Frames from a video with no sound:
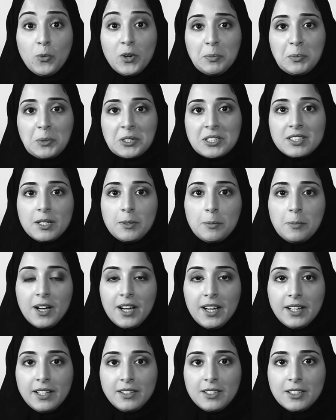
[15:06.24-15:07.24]
one person
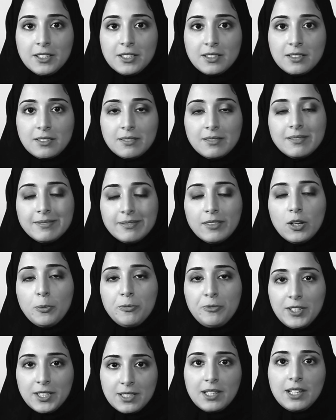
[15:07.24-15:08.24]
behind this,
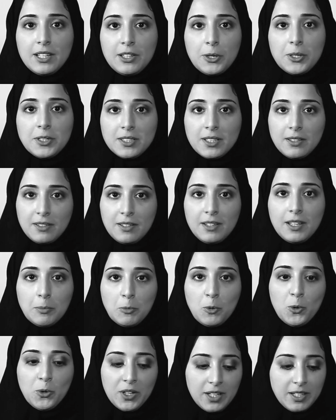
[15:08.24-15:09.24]
obviously there is a
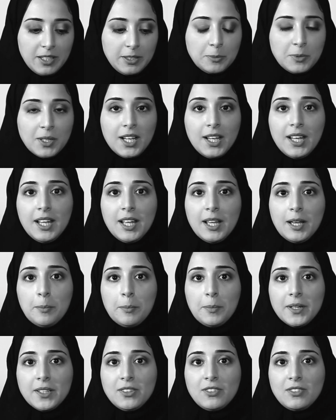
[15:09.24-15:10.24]
team who helped,
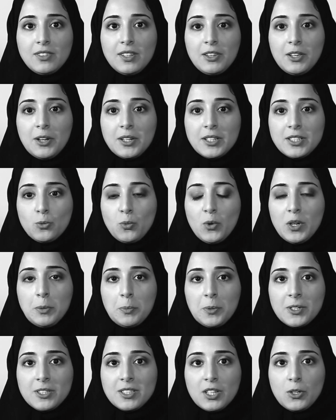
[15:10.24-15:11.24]
but there is one
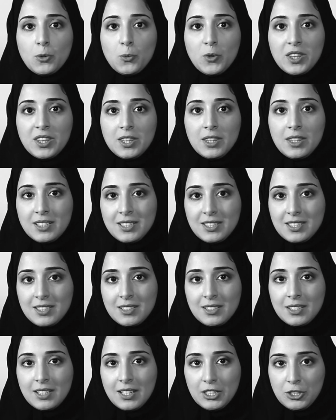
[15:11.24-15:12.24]
person with
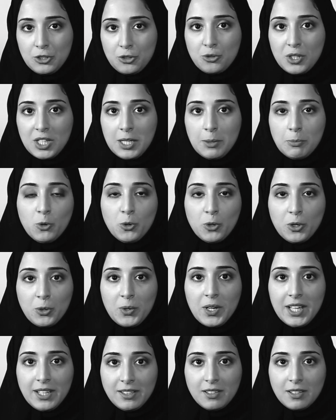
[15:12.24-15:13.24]
this dream who
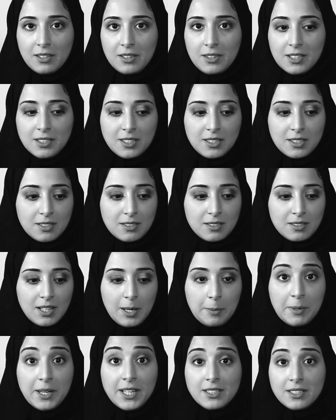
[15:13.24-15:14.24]
created this
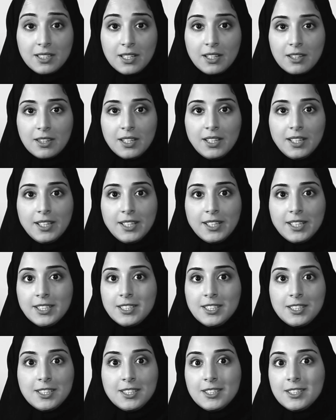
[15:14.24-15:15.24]
amazing thing.
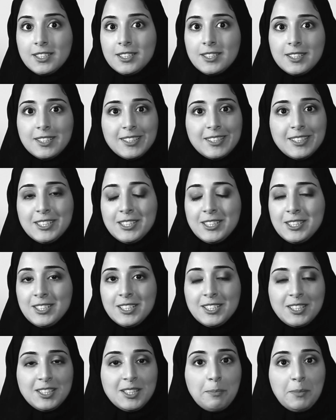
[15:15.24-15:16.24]
It's
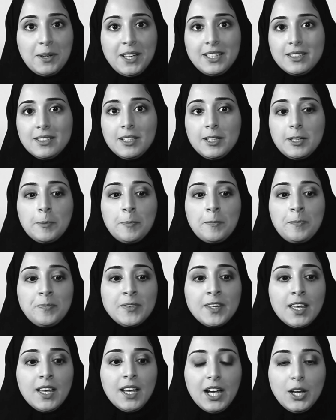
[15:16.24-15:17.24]
amazing.
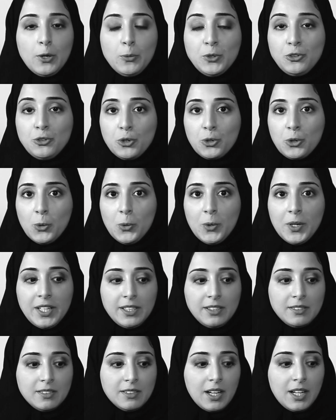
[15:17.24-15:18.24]
I went to
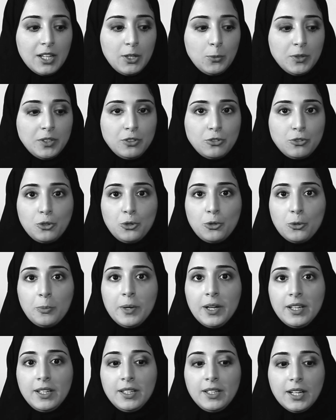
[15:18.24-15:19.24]
Kuwait, I went to
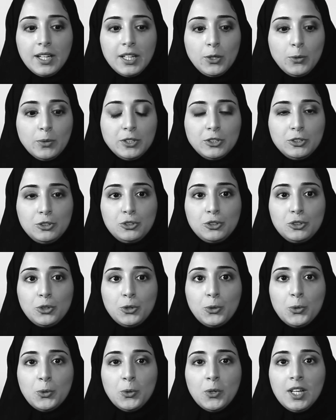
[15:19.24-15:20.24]
Dubai, I went
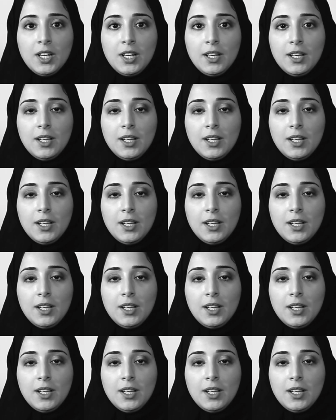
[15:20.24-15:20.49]
to